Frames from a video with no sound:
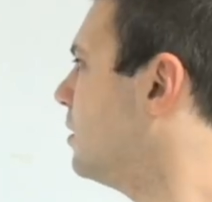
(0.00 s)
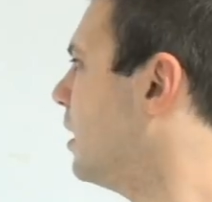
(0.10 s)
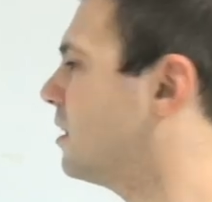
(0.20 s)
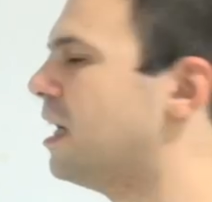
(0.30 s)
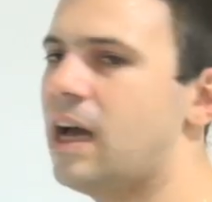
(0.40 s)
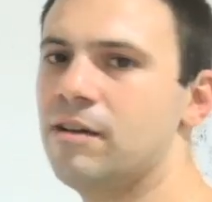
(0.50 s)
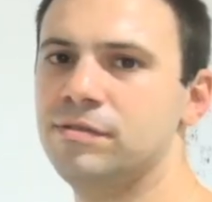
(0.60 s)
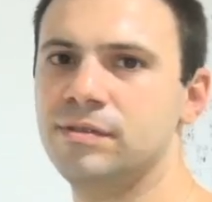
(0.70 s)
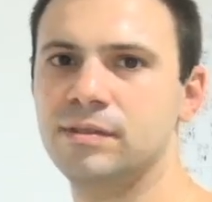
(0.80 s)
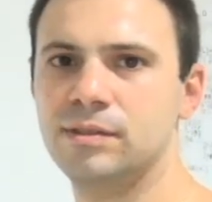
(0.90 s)
that
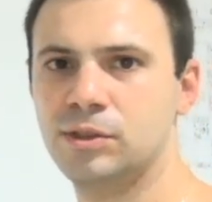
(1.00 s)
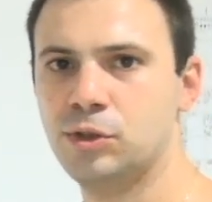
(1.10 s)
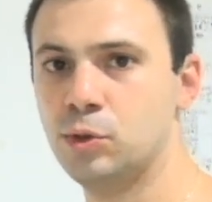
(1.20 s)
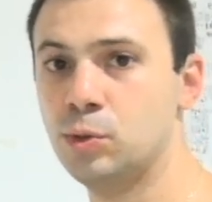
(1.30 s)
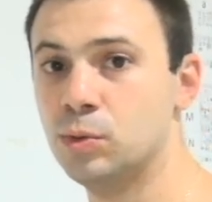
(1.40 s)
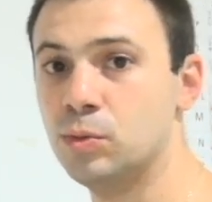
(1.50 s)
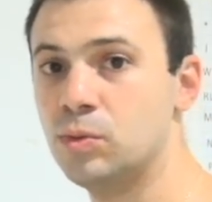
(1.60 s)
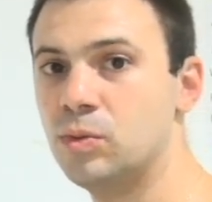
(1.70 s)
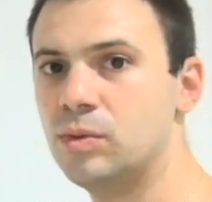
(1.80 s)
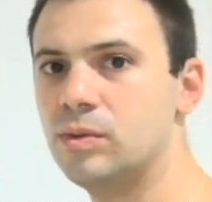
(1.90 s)
have to
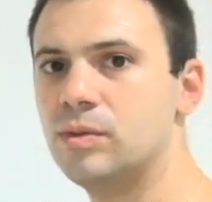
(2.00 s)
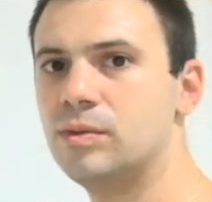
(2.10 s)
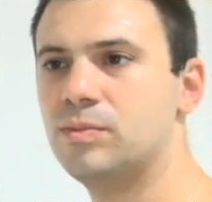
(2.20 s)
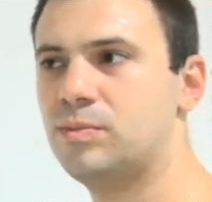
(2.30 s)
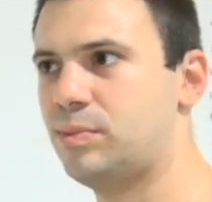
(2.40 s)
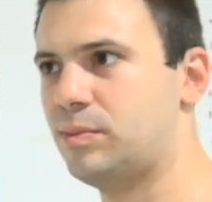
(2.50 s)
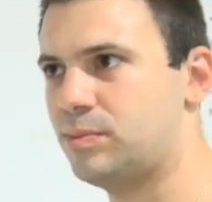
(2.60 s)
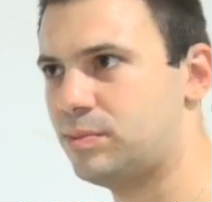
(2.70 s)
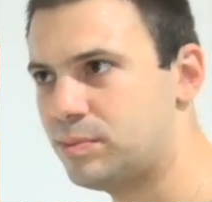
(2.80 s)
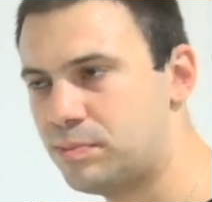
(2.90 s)

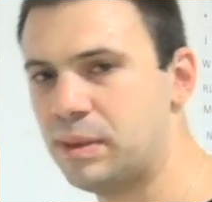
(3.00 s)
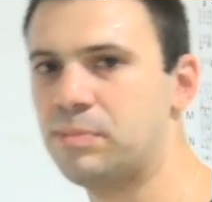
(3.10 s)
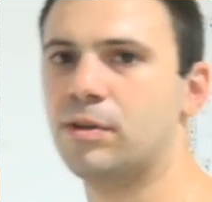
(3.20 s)
be